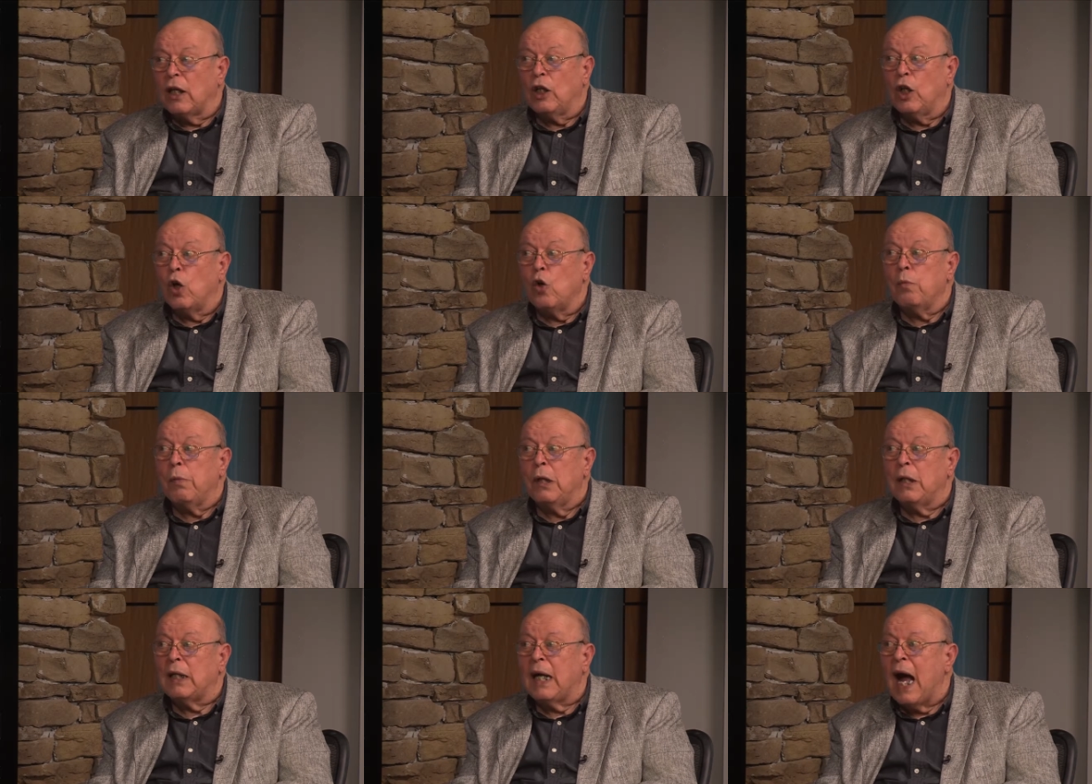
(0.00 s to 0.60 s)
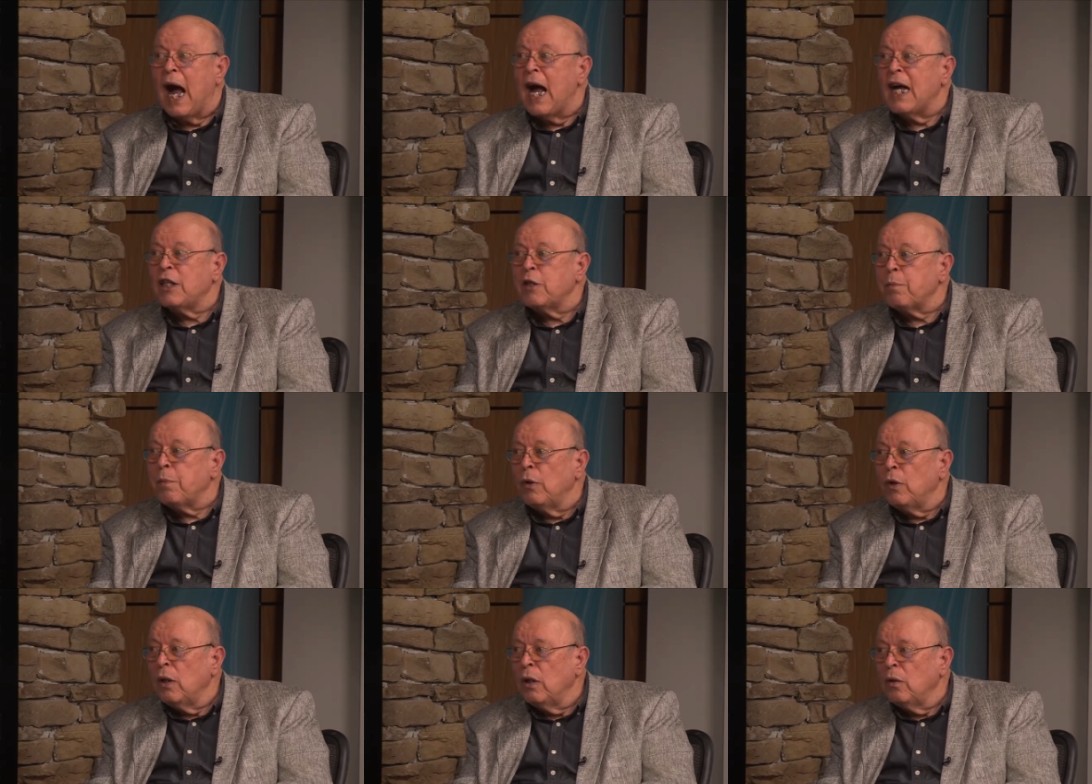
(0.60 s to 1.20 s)
global
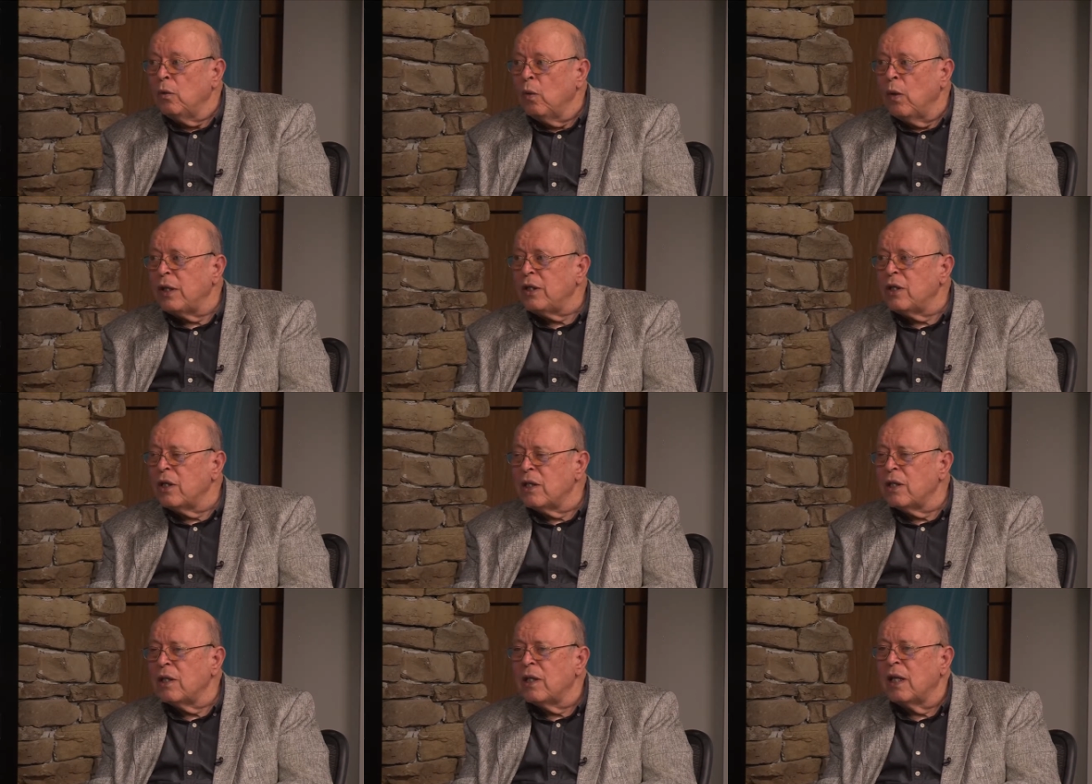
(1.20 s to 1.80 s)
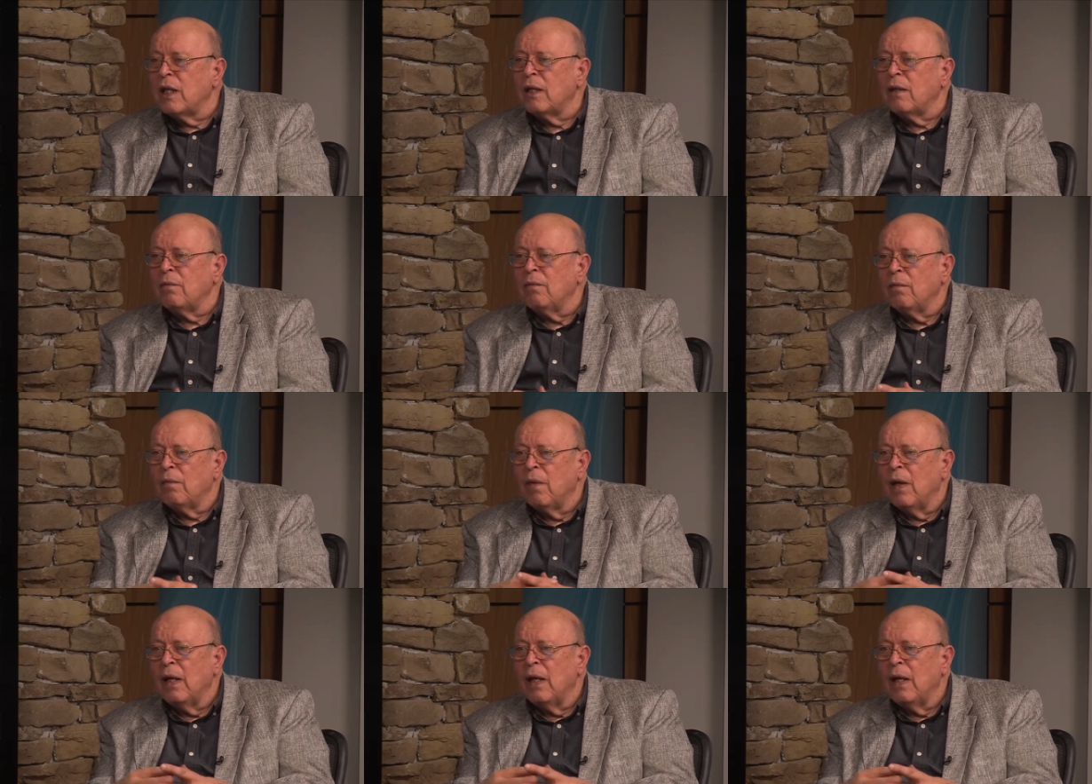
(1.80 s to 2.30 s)
gospel, which is a